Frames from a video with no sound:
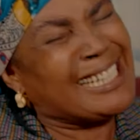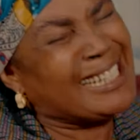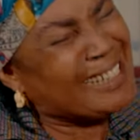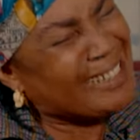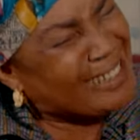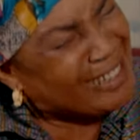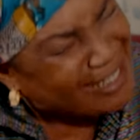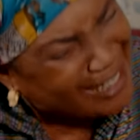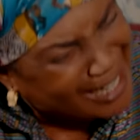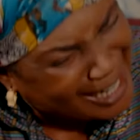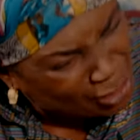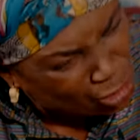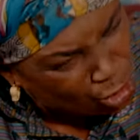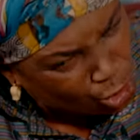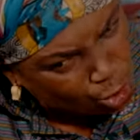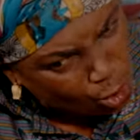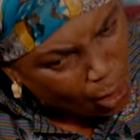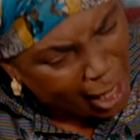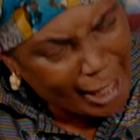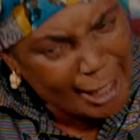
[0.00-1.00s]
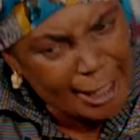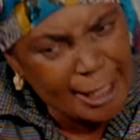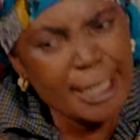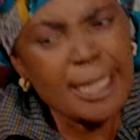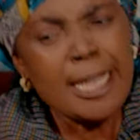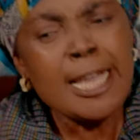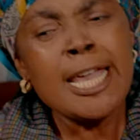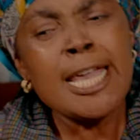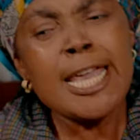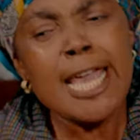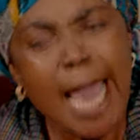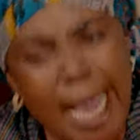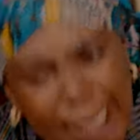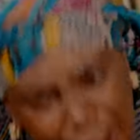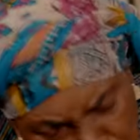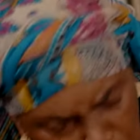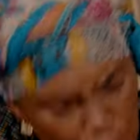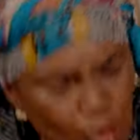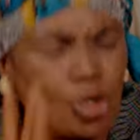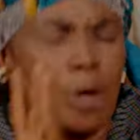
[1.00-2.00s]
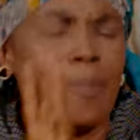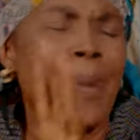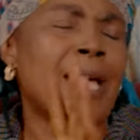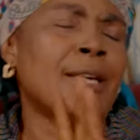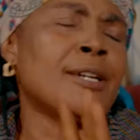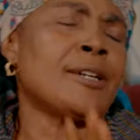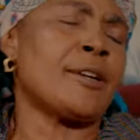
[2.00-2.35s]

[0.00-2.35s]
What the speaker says: gradually aging to my grave.